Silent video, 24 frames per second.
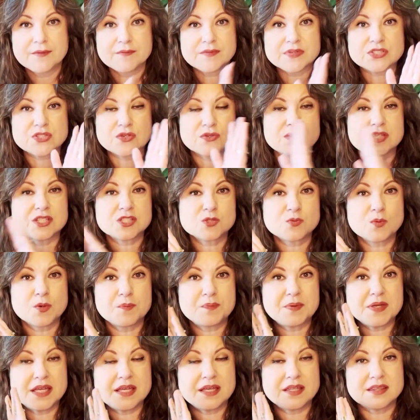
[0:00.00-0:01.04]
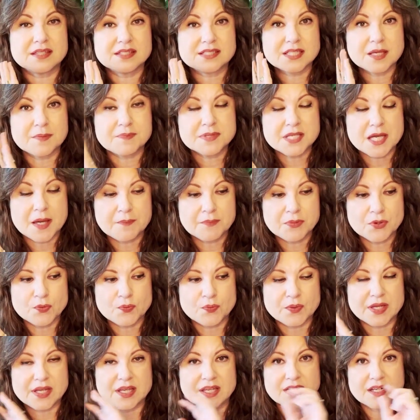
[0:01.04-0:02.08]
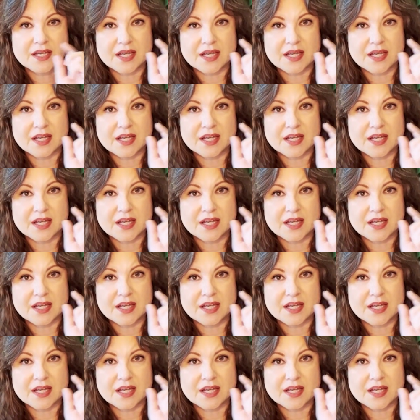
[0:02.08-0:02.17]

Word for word: So this will be the September read.